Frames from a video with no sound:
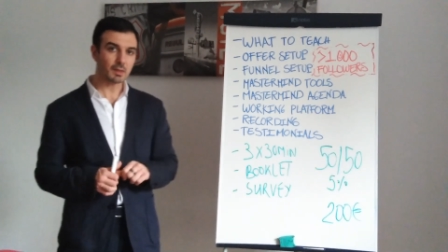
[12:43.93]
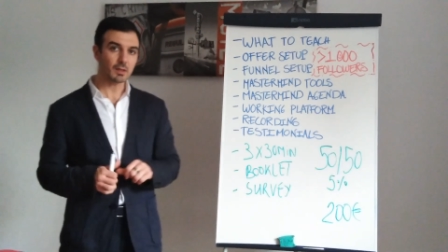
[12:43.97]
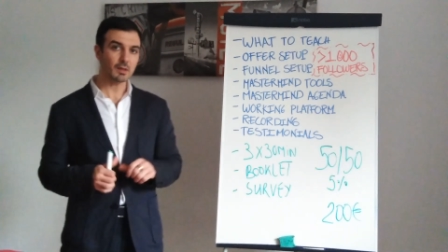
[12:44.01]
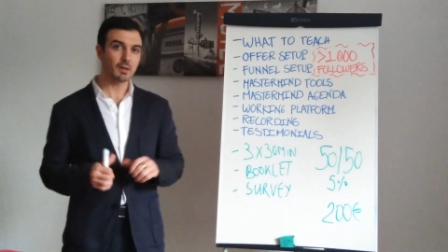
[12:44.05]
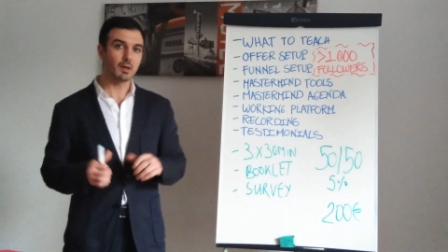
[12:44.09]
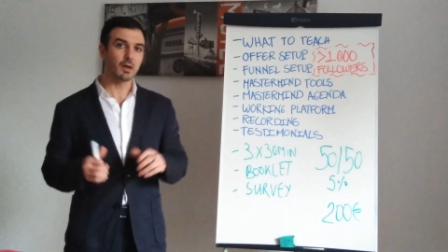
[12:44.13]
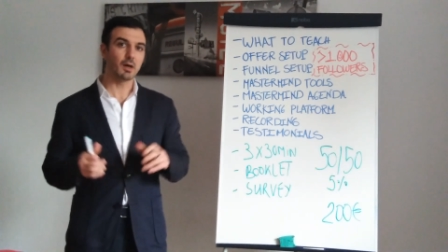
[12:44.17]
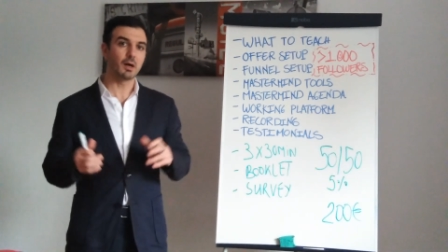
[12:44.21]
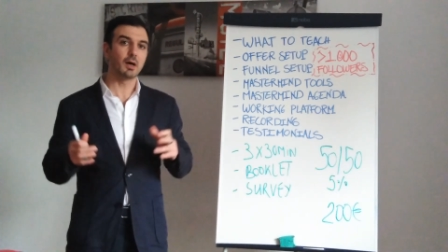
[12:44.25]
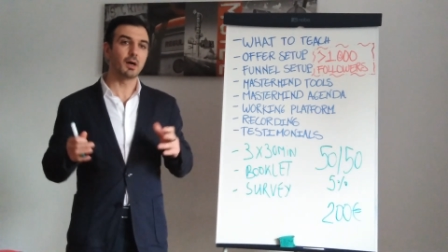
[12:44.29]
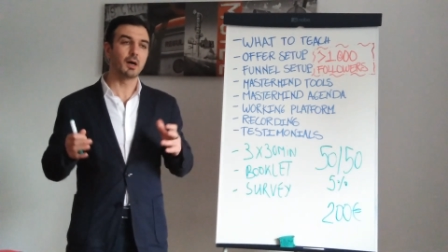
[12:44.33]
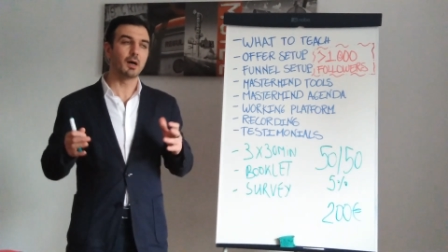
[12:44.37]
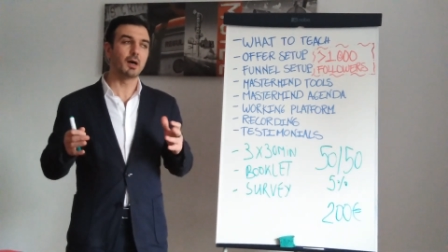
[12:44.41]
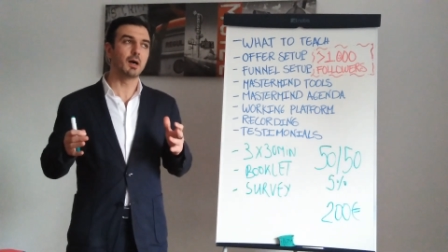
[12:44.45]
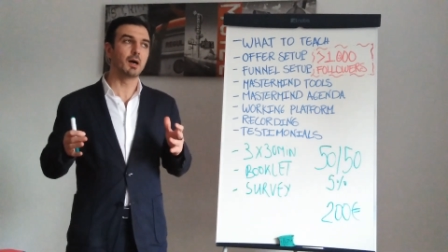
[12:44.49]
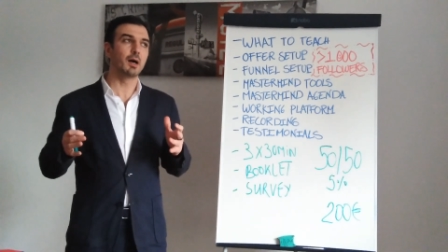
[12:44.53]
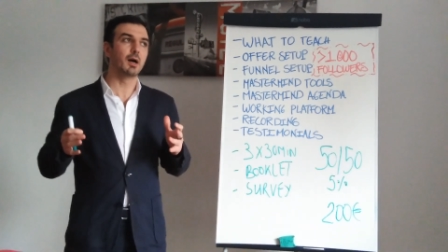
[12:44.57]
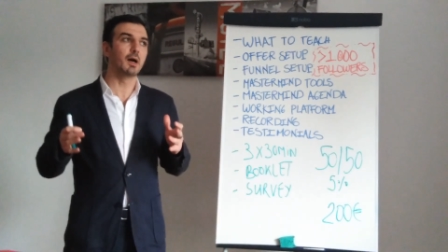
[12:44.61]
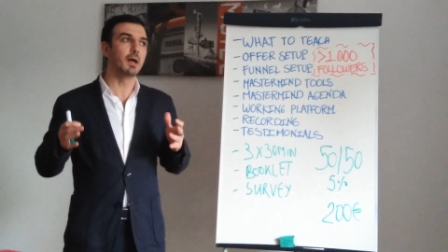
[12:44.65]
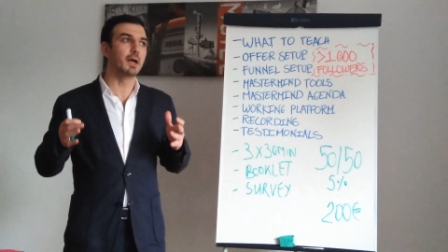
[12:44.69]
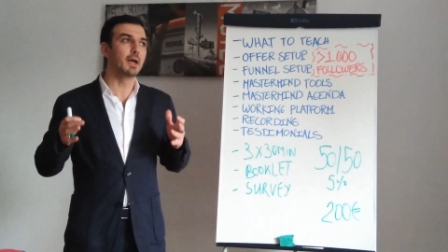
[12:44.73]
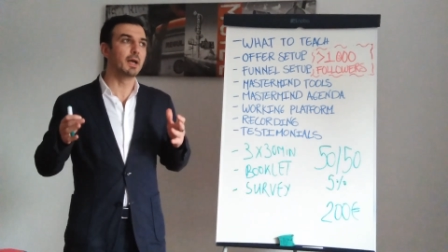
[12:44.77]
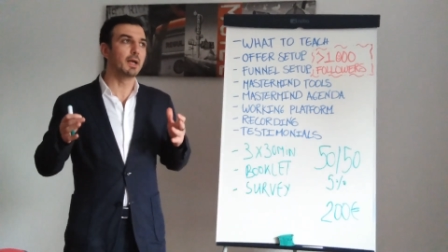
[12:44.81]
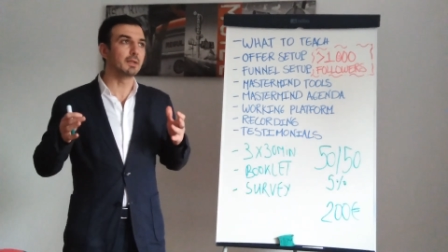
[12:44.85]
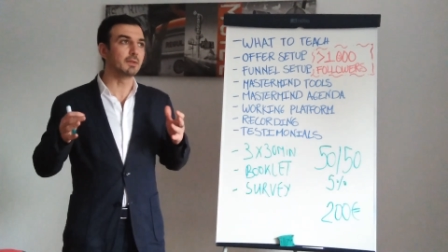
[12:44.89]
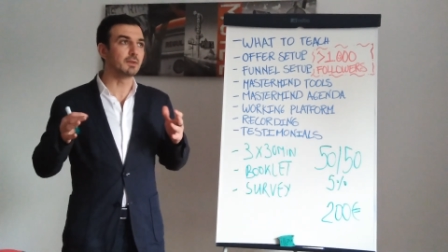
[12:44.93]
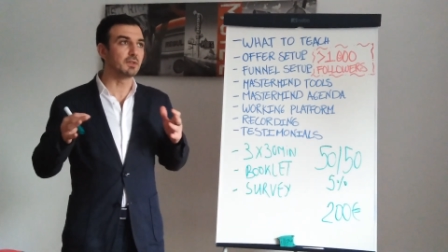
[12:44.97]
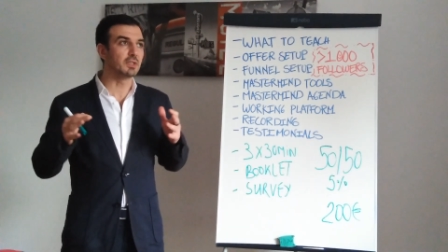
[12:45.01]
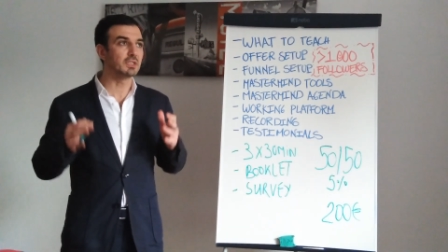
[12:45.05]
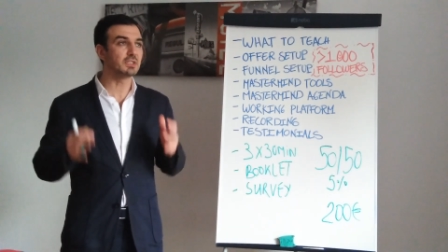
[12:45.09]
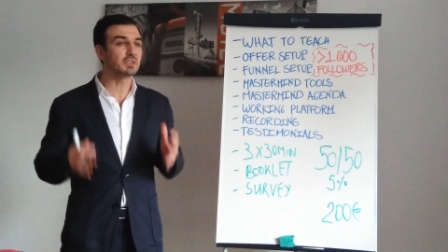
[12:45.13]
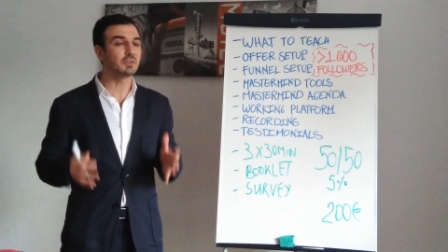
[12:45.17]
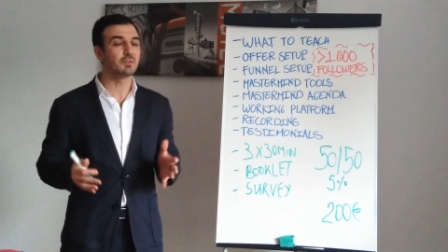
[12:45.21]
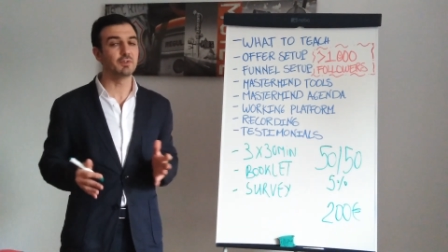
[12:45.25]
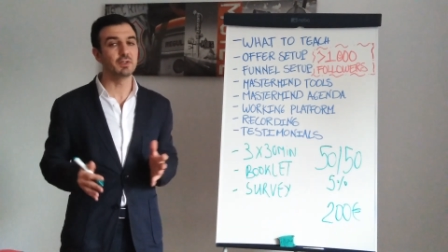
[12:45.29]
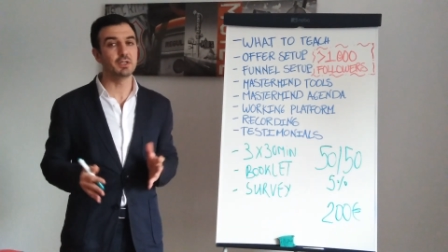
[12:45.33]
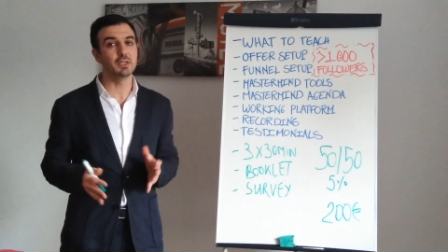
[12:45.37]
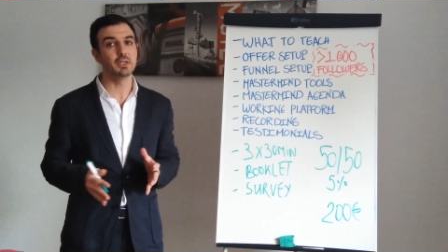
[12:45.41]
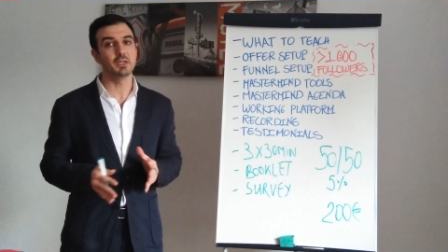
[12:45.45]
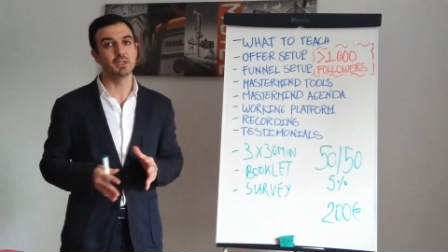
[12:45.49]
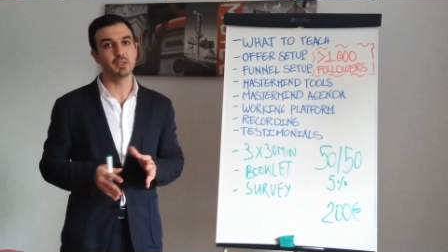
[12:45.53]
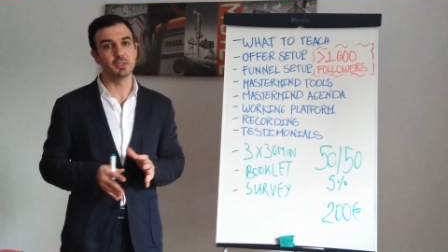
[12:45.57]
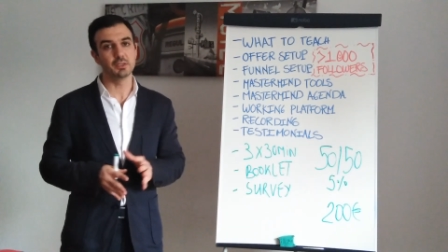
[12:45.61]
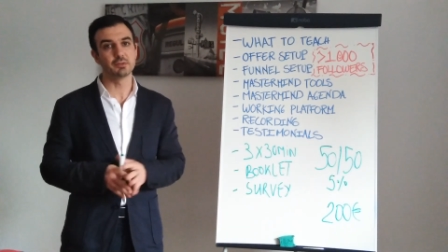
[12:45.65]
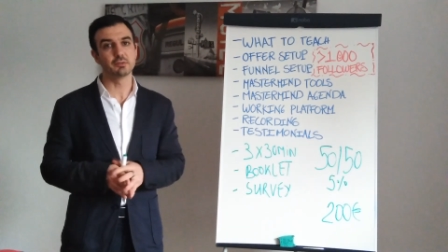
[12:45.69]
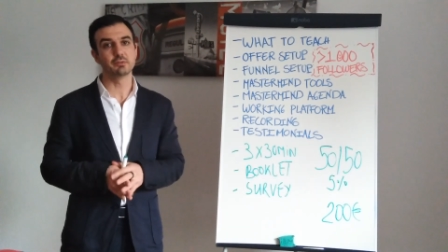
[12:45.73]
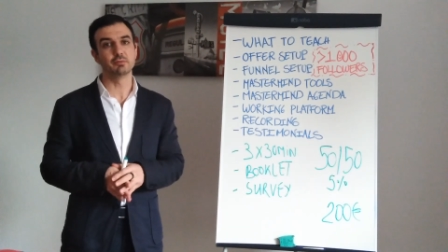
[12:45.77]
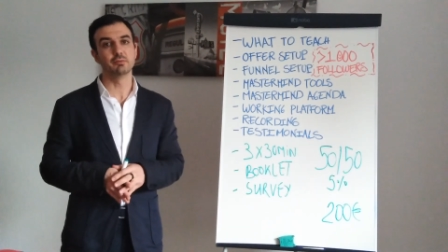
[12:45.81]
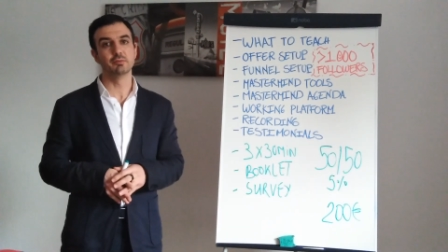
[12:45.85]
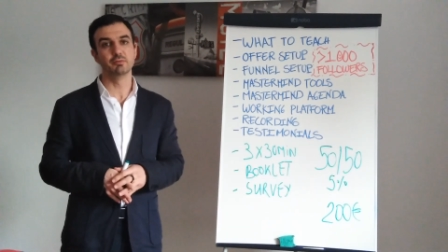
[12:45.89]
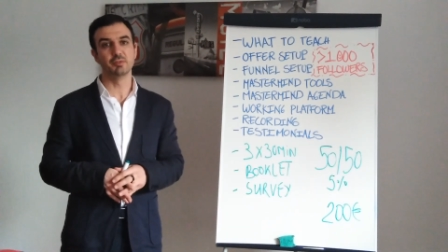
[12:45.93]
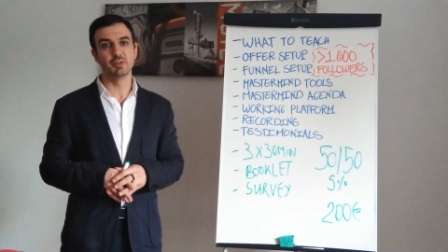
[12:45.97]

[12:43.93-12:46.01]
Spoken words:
and this fee is